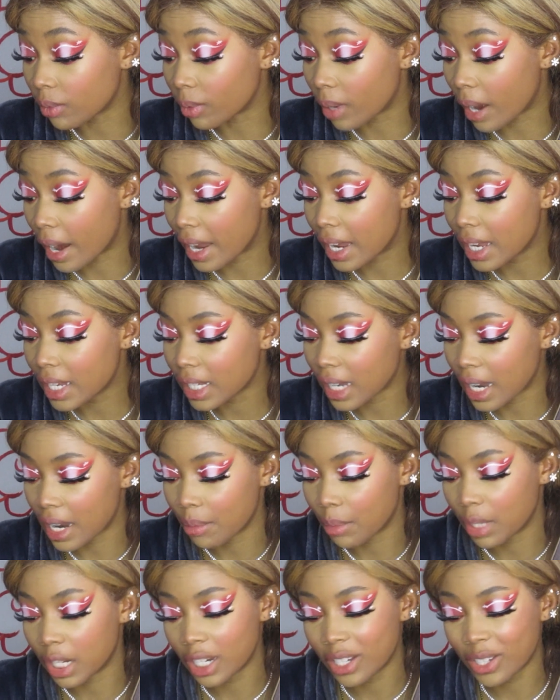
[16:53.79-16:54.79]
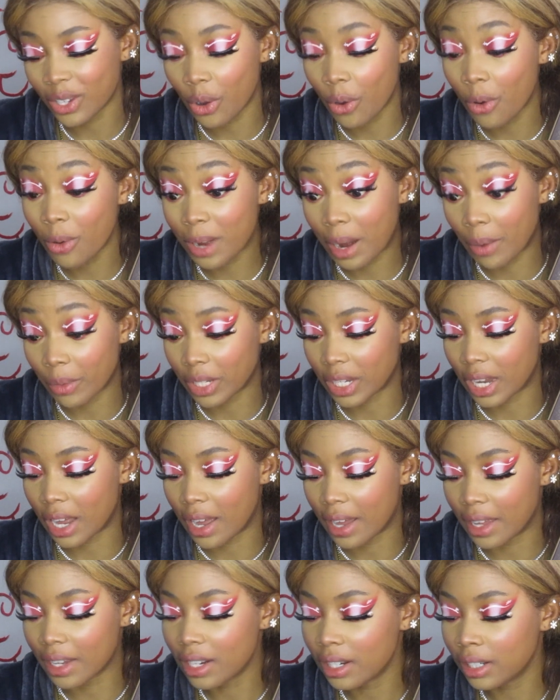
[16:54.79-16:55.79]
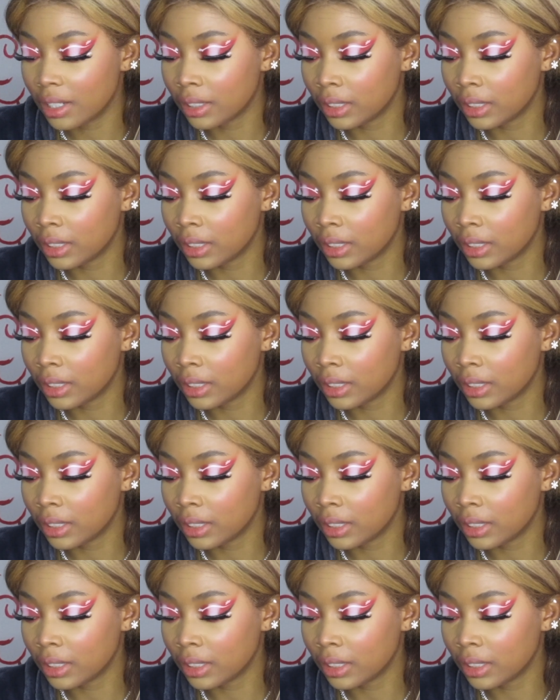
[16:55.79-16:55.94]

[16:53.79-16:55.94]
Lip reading: right? I mean, it's cold outside.